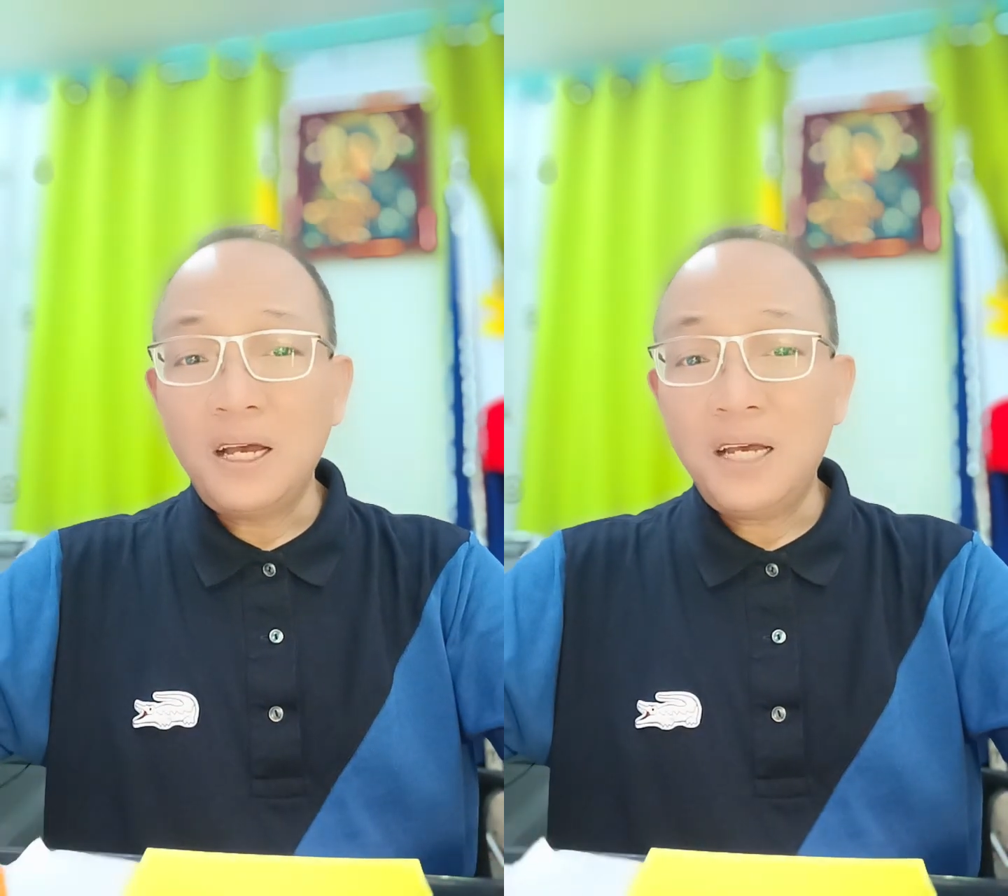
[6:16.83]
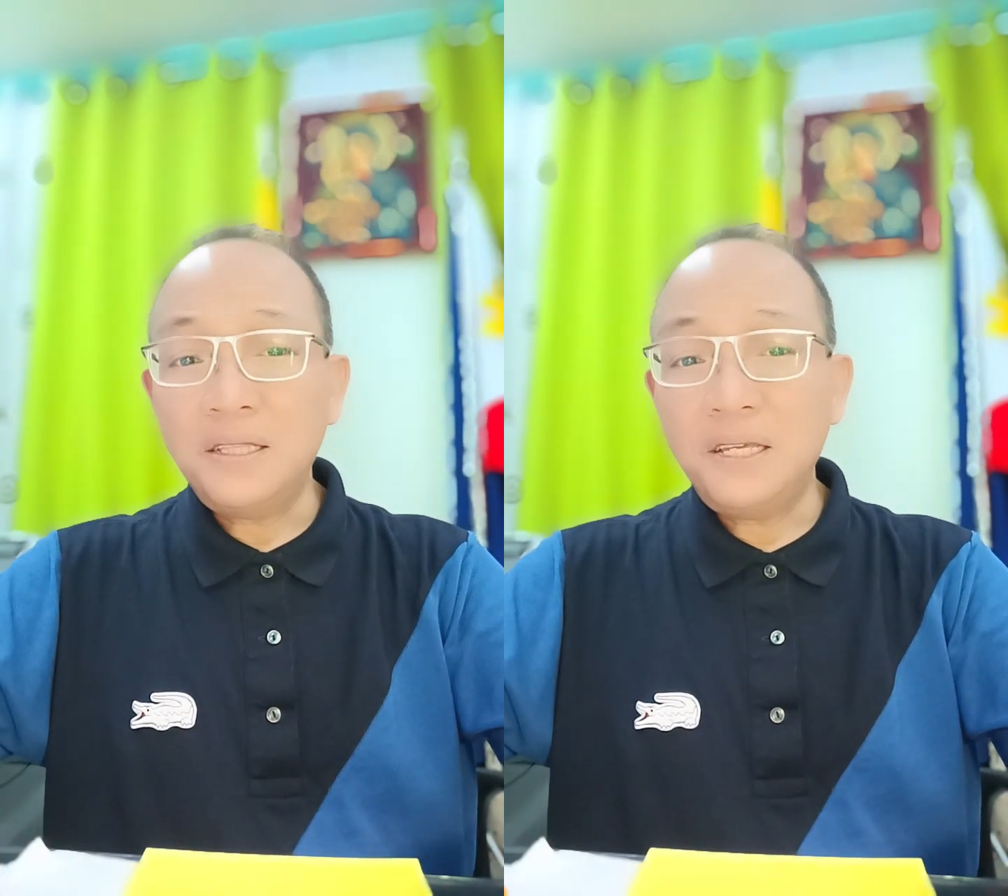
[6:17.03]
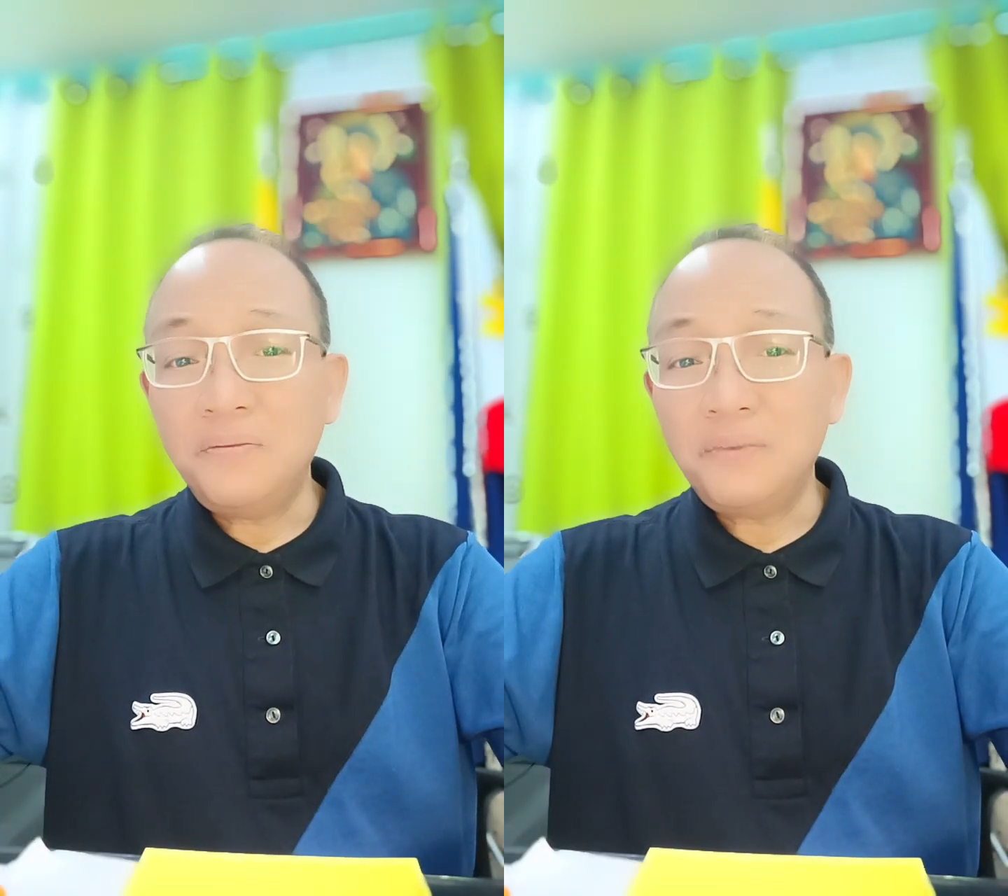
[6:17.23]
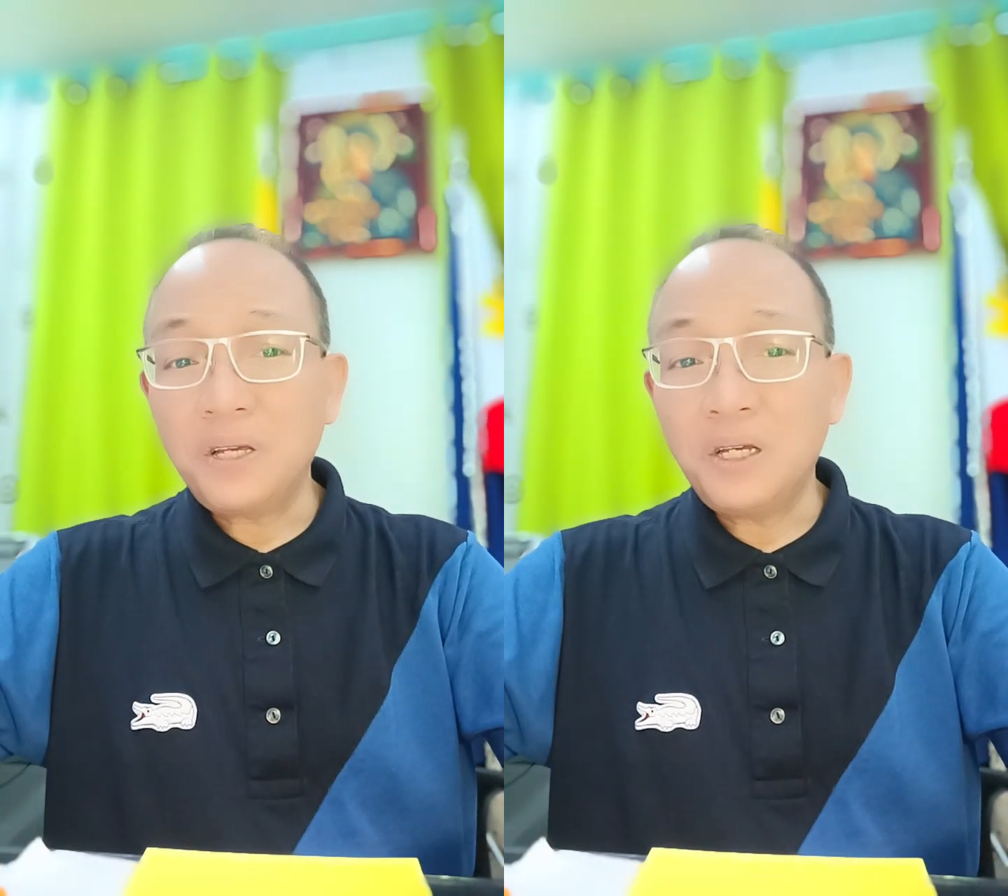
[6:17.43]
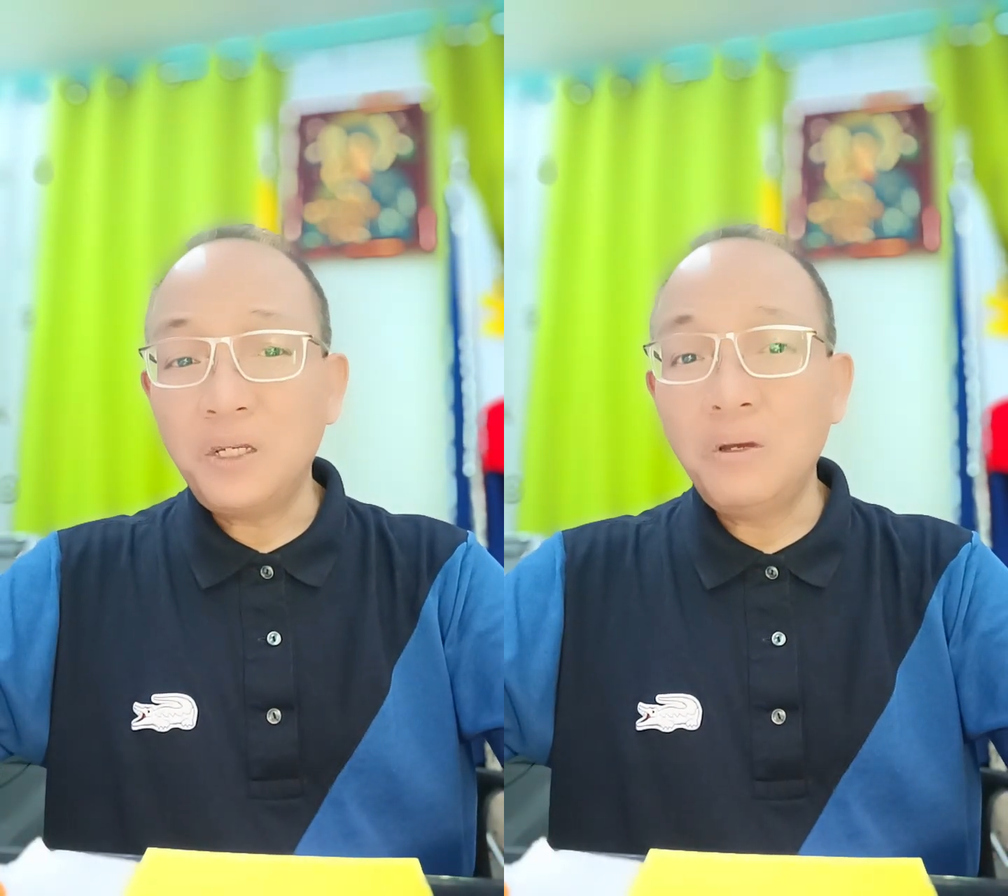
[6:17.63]
I think
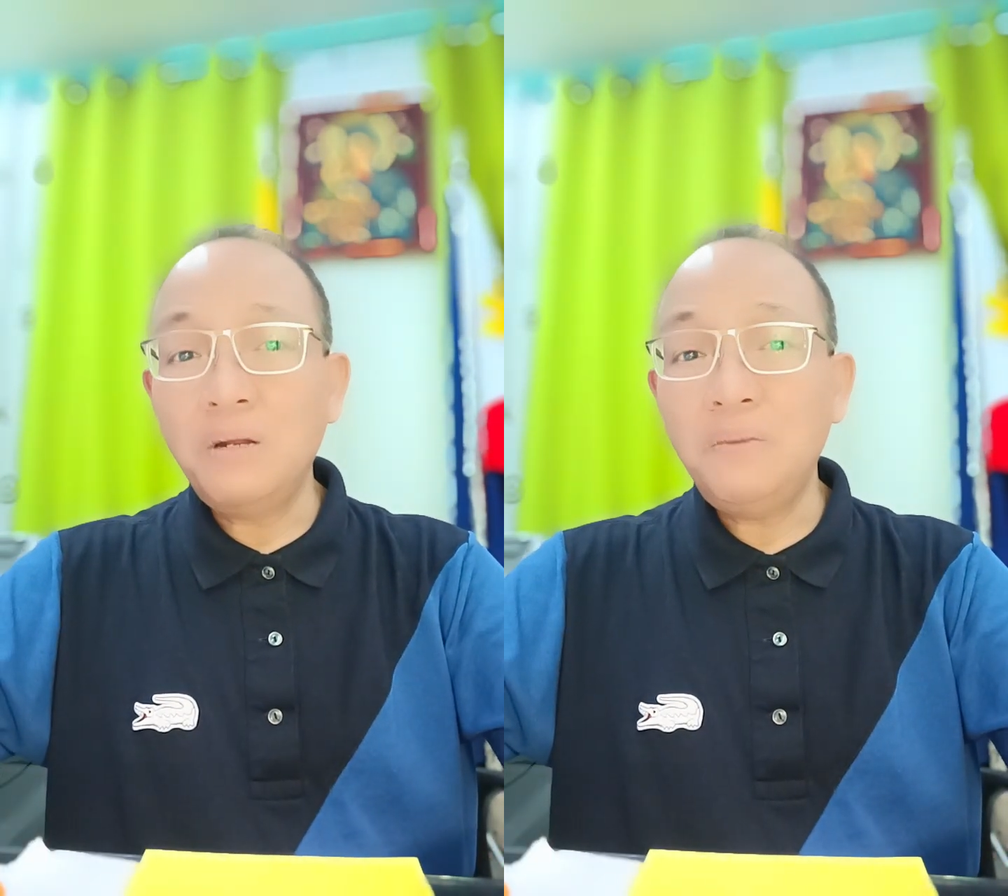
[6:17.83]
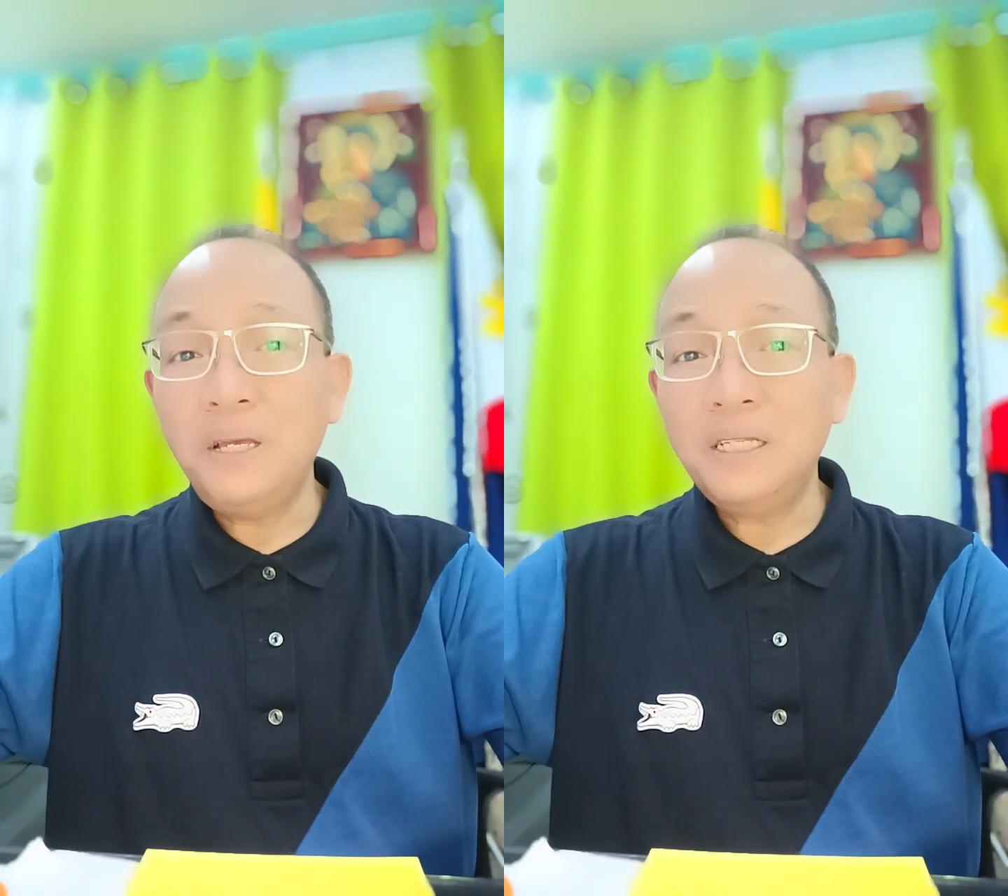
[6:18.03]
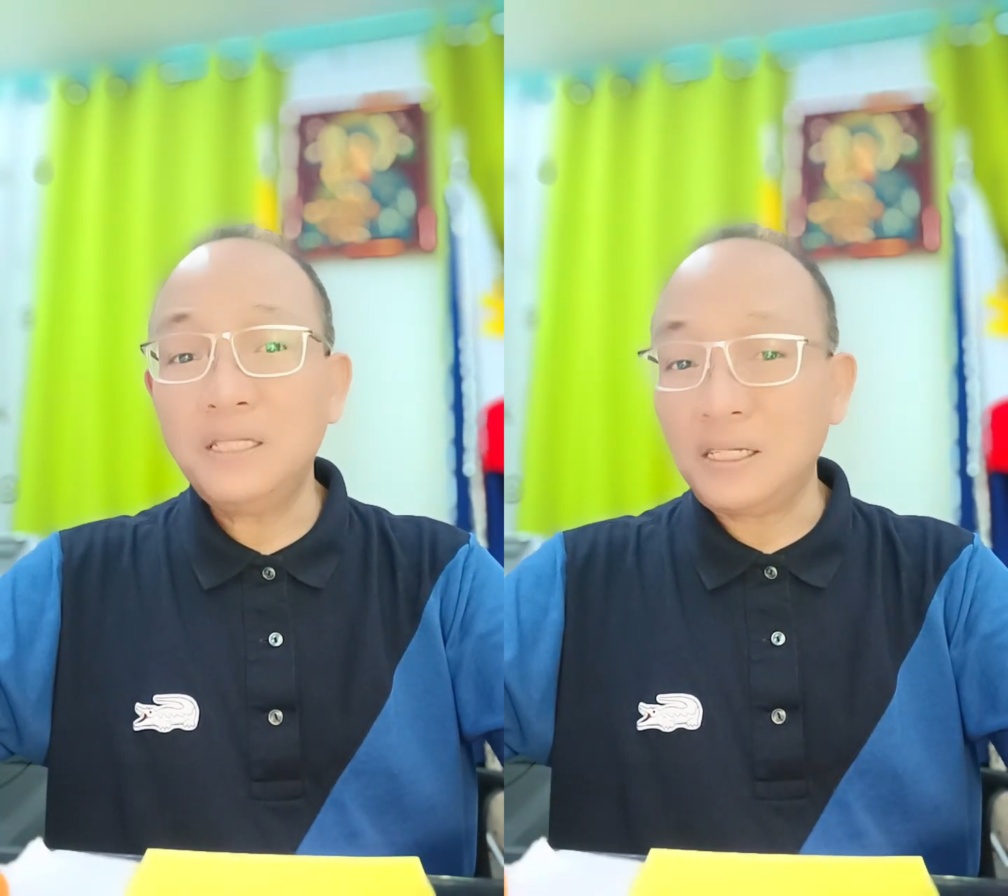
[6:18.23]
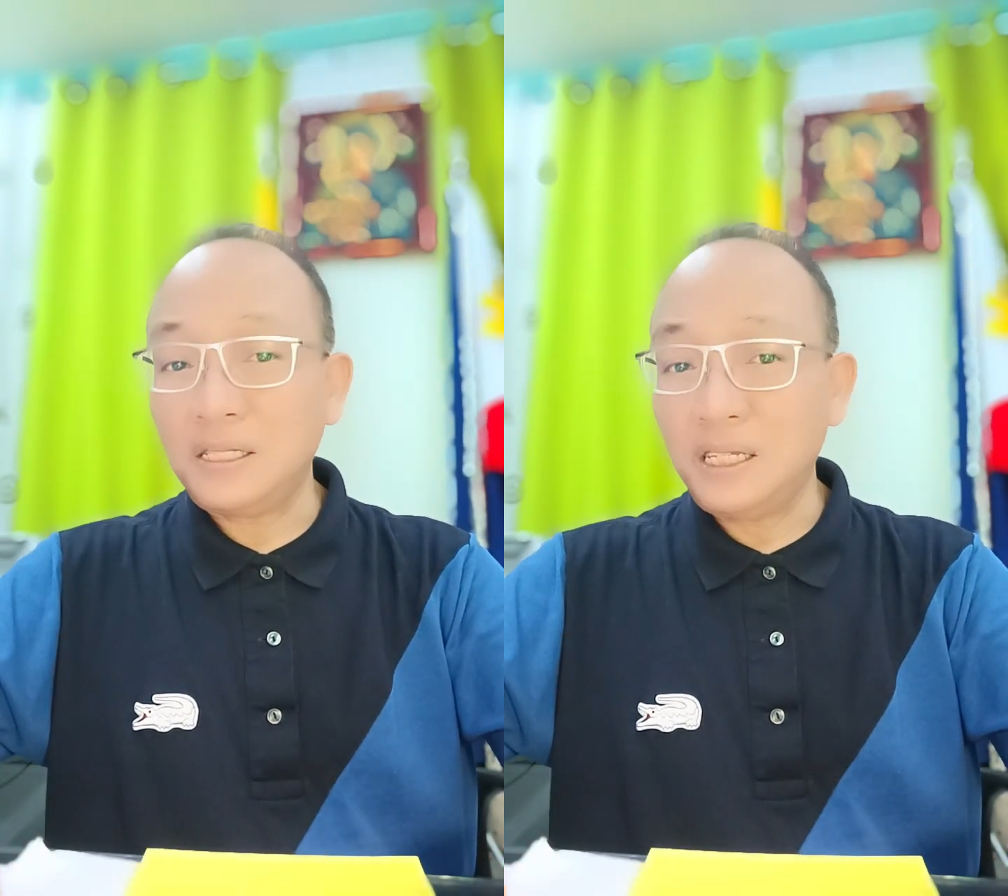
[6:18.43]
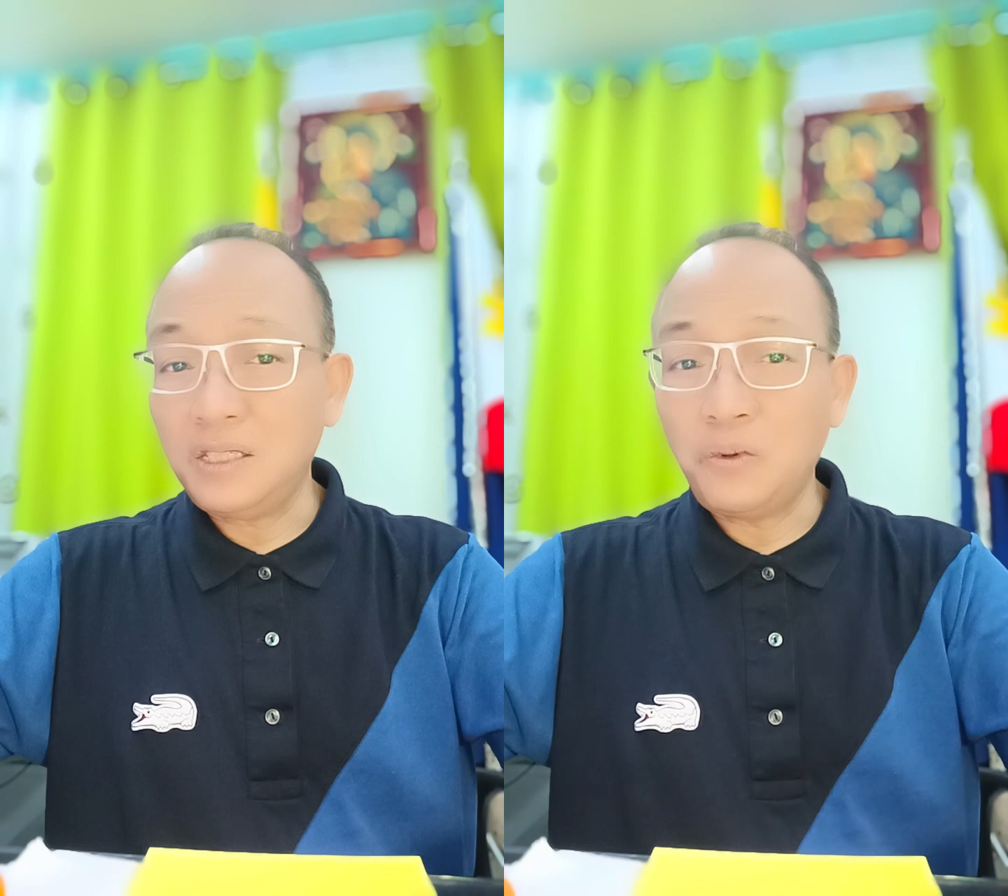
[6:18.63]
uh, you will be
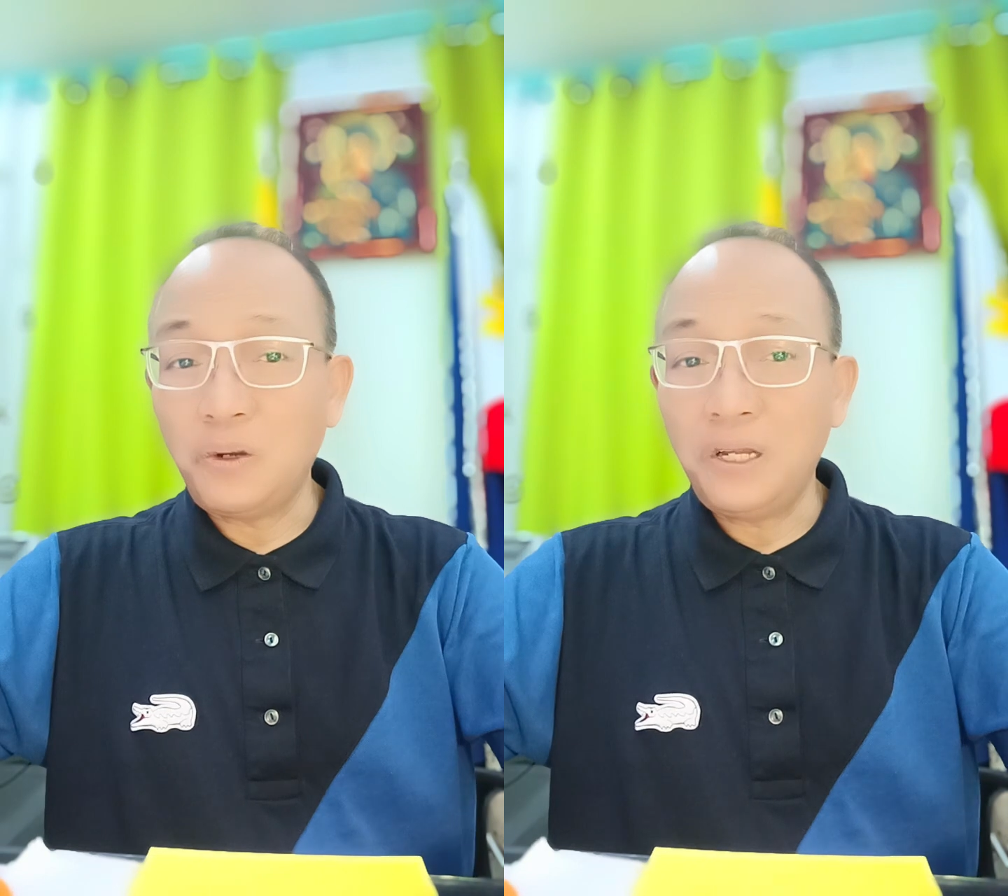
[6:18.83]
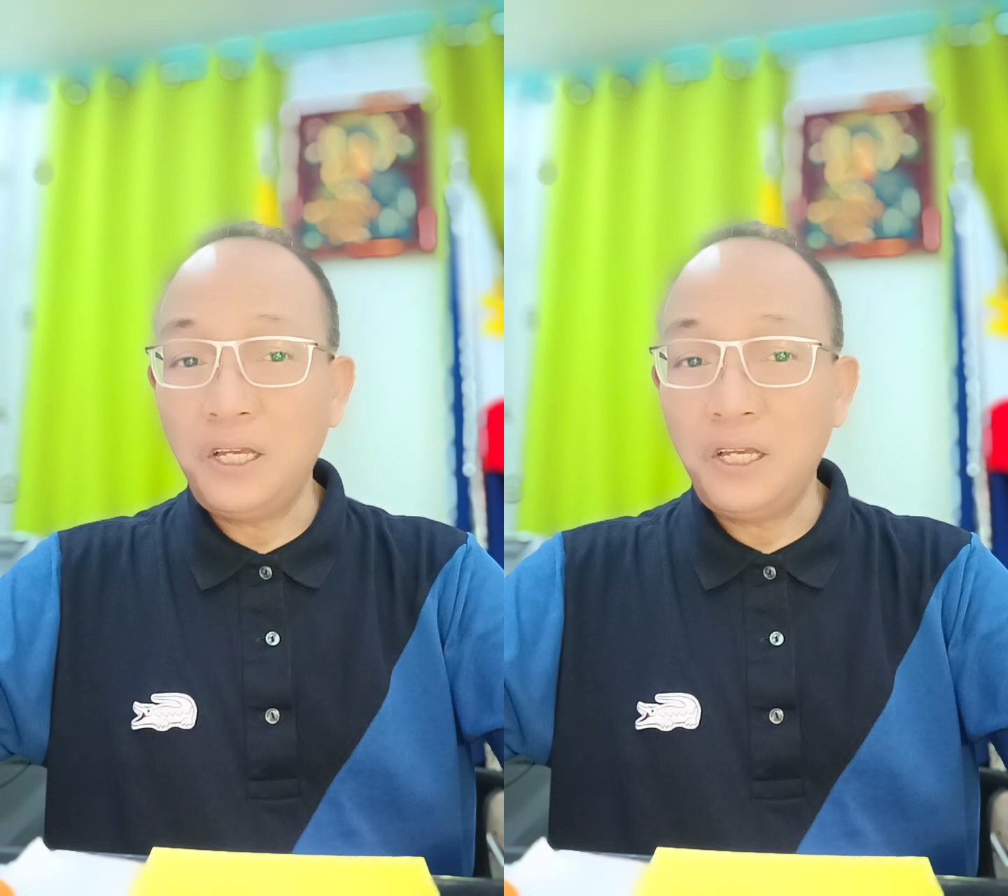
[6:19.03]
successful